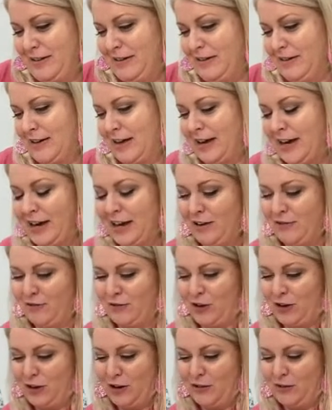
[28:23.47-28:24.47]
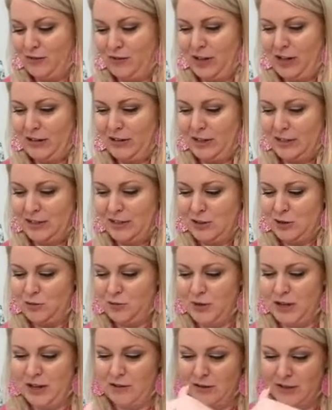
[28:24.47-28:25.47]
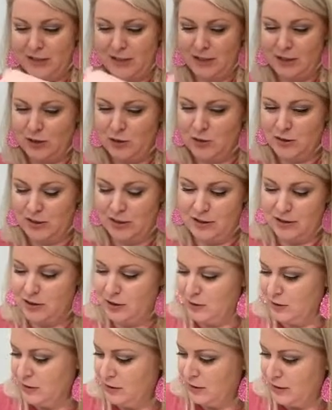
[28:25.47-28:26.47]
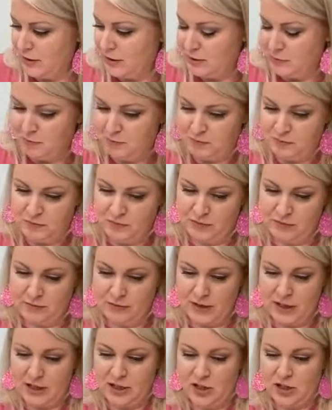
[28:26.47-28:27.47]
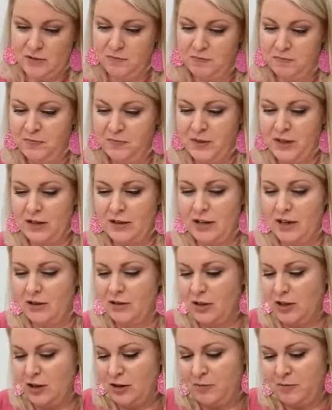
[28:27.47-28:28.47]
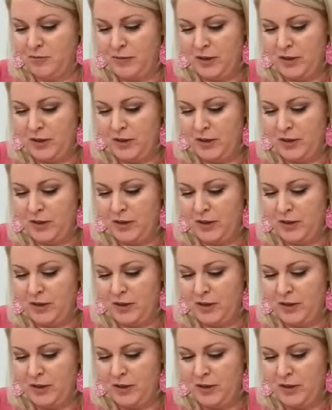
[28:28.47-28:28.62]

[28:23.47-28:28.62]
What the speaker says: I have our Valentine's gnome downstairs in our kitchen down there.